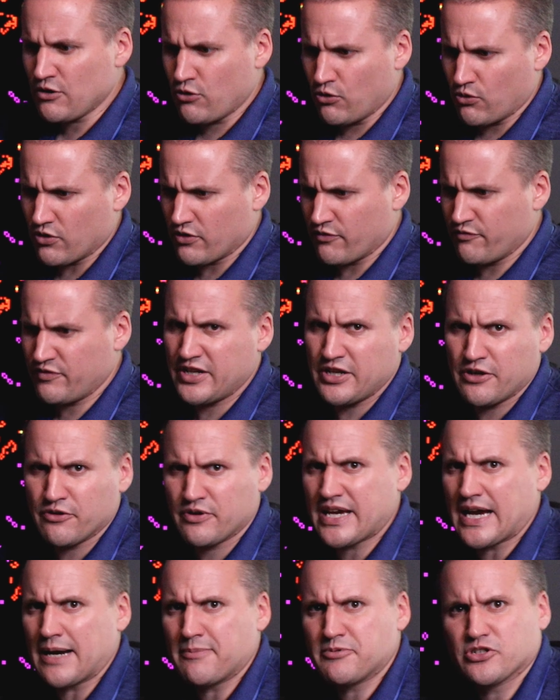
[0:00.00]
or video
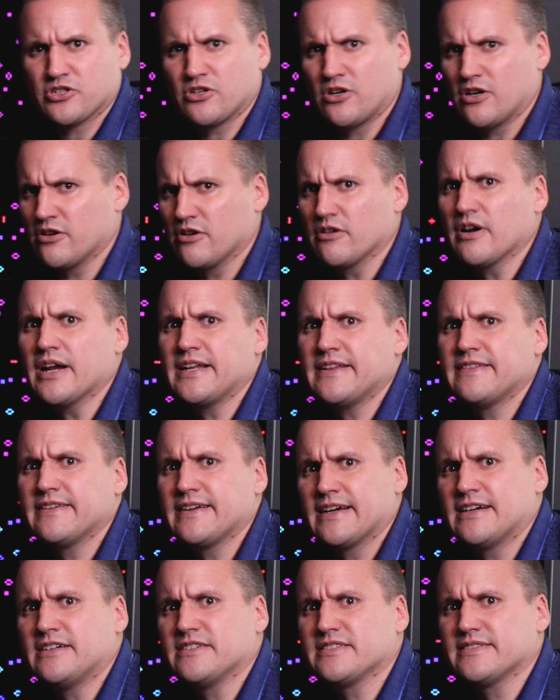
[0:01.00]
capture card or
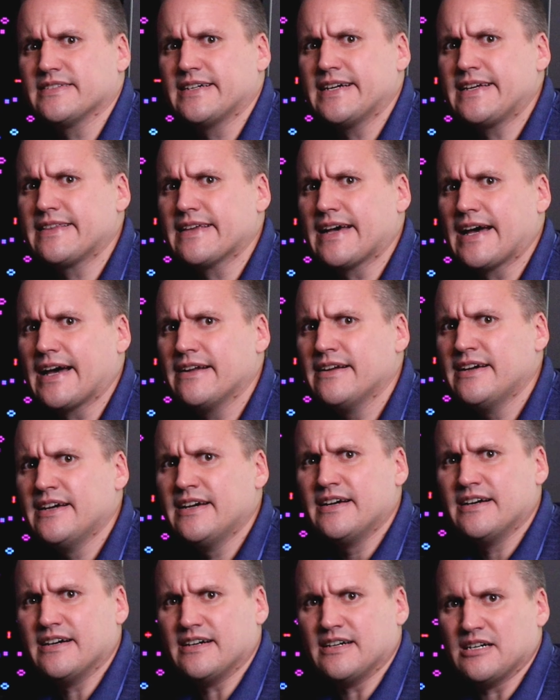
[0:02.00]
anything else like that.
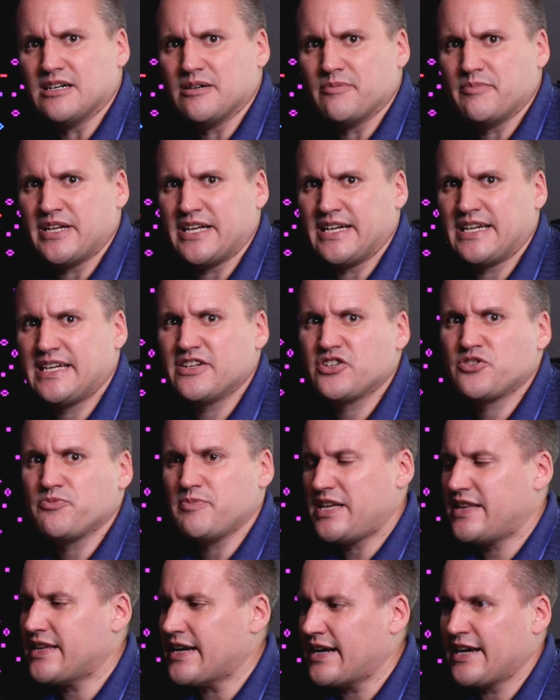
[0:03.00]
And it gives
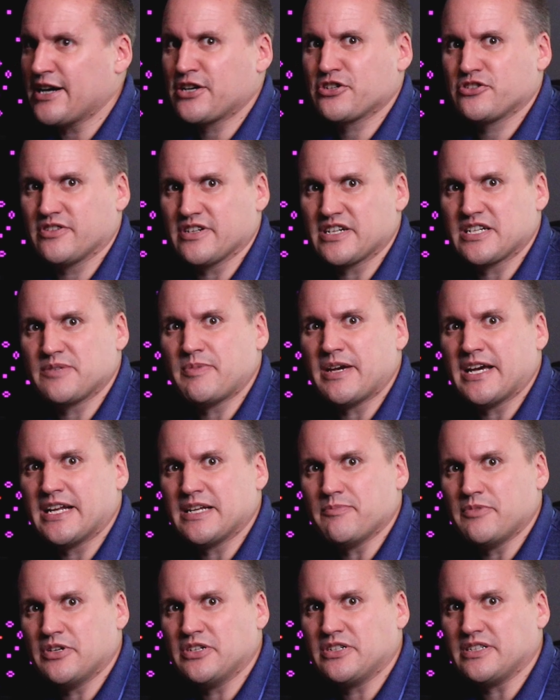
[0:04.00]
me that extra
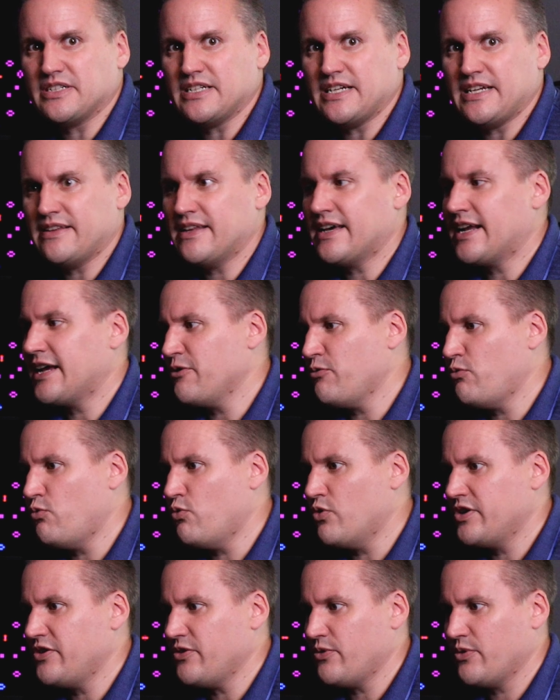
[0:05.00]
expandability that I
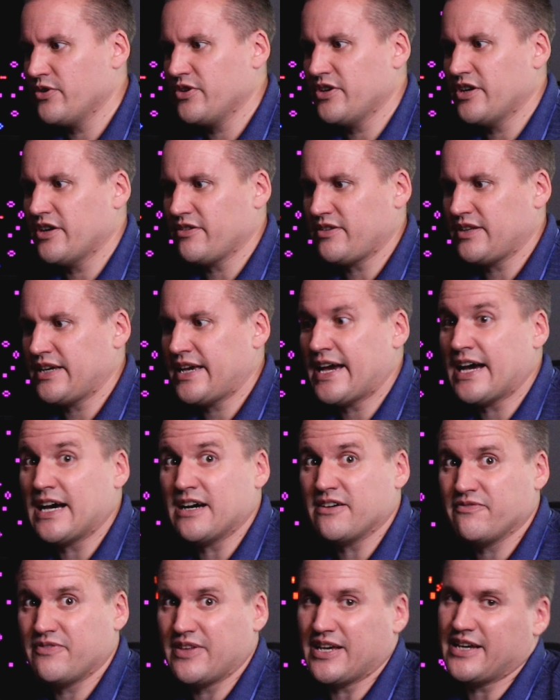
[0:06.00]
wouldn't ordinarily
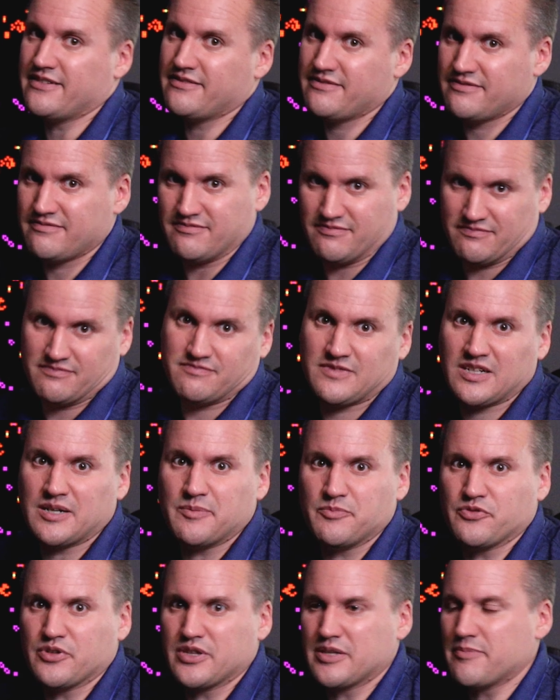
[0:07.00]
have that
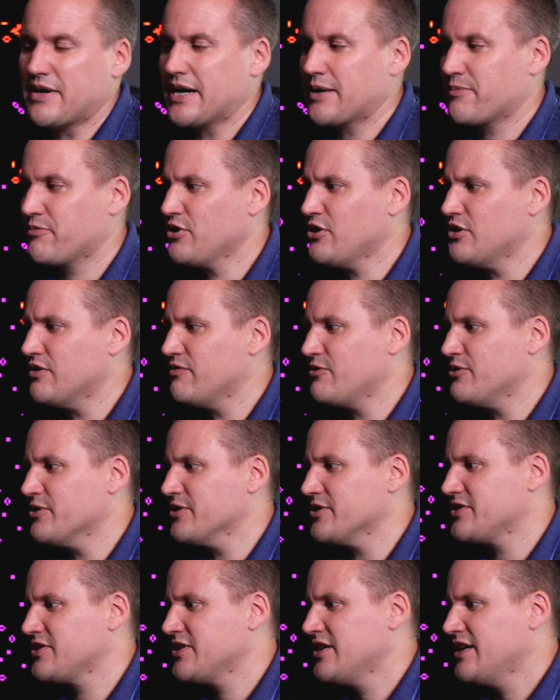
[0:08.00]
comes with the Mac Pro, of
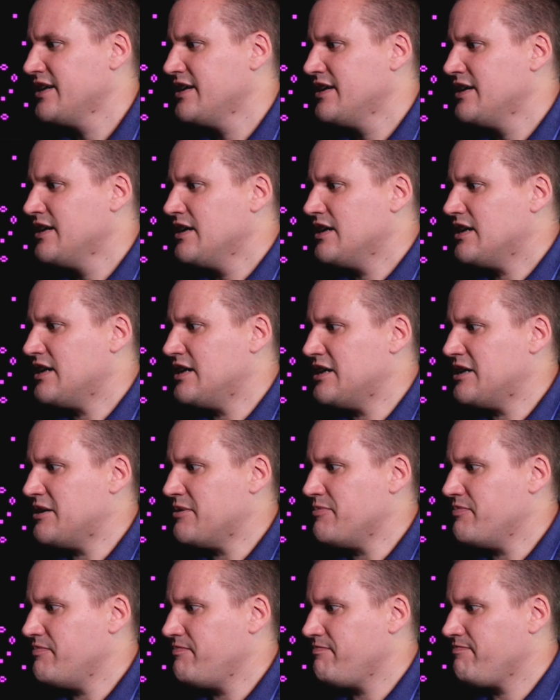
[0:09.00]
course.
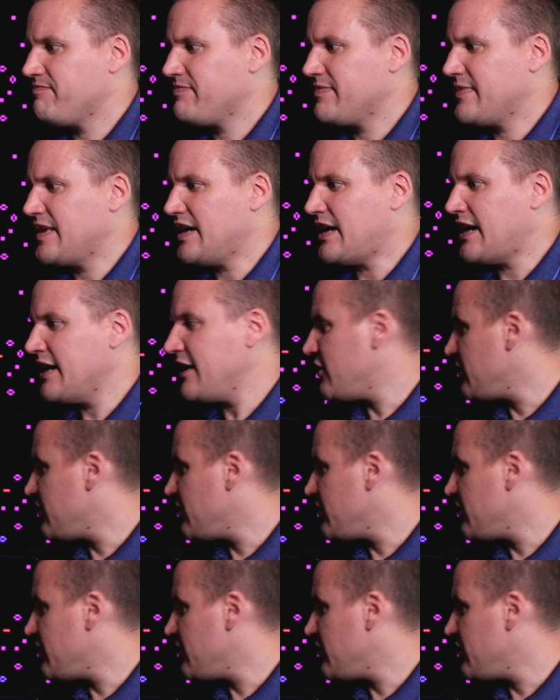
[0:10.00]
I